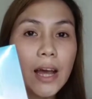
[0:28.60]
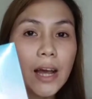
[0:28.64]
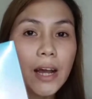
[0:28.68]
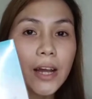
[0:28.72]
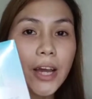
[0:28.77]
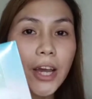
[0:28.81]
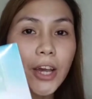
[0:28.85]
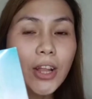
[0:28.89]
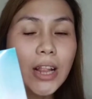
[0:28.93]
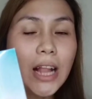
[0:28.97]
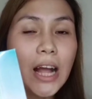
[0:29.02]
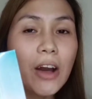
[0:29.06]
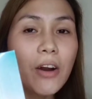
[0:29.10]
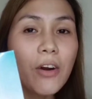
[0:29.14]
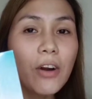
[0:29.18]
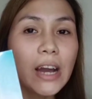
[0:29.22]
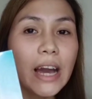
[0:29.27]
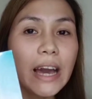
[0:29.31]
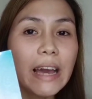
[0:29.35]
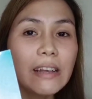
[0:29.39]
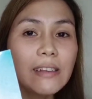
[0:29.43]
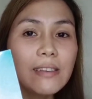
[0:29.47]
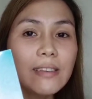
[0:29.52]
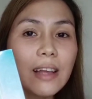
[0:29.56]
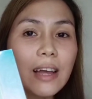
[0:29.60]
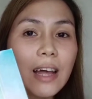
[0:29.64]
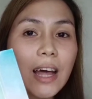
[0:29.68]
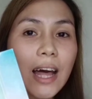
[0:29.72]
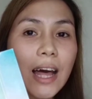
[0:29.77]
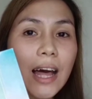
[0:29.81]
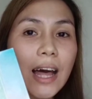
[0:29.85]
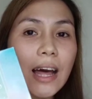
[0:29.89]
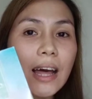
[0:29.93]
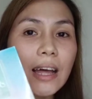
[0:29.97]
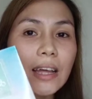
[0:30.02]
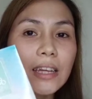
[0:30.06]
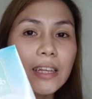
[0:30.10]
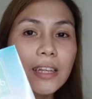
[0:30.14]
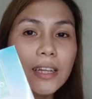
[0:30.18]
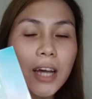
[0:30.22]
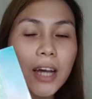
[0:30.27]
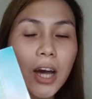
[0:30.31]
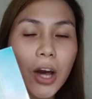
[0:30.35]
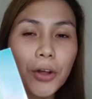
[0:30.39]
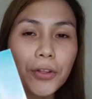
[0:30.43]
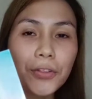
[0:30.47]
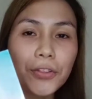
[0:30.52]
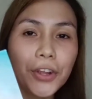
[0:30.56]
Ngayon ako guys
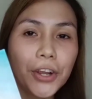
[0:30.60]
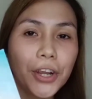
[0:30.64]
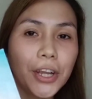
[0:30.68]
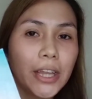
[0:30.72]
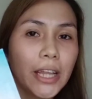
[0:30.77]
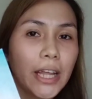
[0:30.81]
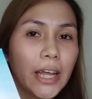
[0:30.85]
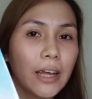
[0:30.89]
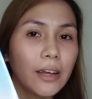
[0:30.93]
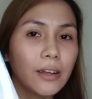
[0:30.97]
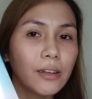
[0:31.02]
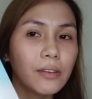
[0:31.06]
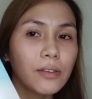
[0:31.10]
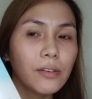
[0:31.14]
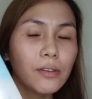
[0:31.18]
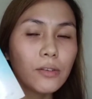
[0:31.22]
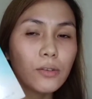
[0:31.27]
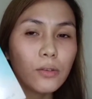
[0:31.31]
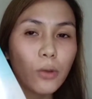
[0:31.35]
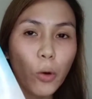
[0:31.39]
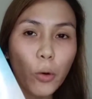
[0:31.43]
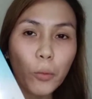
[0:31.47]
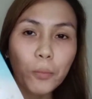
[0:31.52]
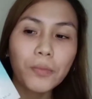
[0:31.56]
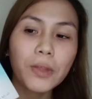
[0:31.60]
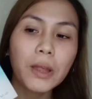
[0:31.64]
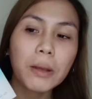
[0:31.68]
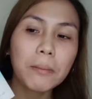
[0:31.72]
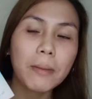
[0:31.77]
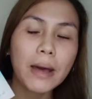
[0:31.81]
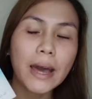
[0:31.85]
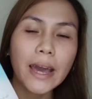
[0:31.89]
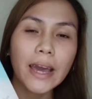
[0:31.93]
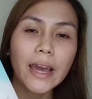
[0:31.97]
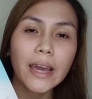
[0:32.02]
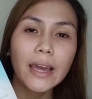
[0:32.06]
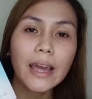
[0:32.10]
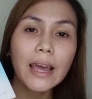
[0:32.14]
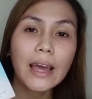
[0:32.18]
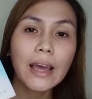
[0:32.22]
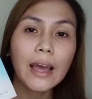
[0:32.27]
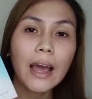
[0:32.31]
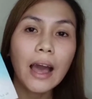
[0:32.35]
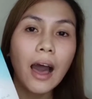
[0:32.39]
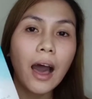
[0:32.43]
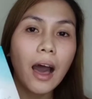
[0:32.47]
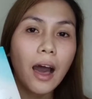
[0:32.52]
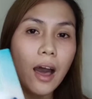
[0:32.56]
naka-encounter ng soap na may
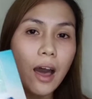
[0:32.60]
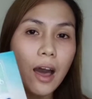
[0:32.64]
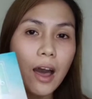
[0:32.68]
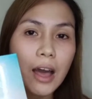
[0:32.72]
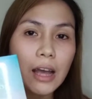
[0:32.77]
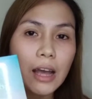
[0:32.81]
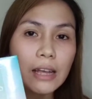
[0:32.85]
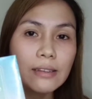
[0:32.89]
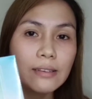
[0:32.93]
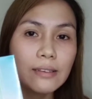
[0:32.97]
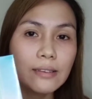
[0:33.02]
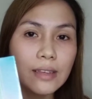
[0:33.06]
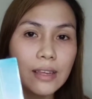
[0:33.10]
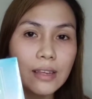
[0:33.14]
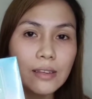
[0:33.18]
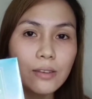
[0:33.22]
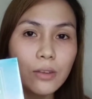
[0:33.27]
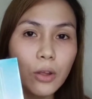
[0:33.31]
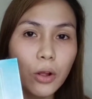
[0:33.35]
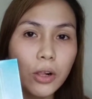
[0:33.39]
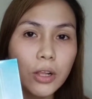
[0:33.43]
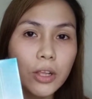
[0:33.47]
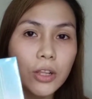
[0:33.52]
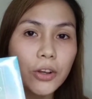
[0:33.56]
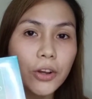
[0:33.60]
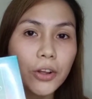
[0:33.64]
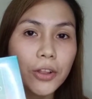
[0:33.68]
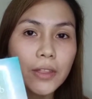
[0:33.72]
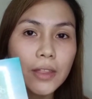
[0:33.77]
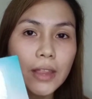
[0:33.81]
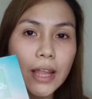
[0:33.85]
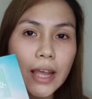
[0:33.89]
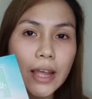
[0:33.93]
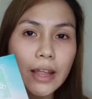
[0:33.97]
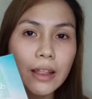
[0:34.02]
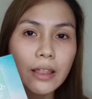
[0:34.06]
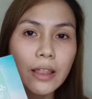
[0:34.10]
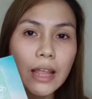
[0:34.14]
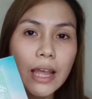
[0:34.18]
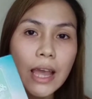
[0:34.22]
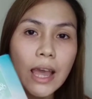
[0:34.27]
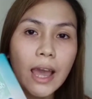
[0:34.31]
sea salt content.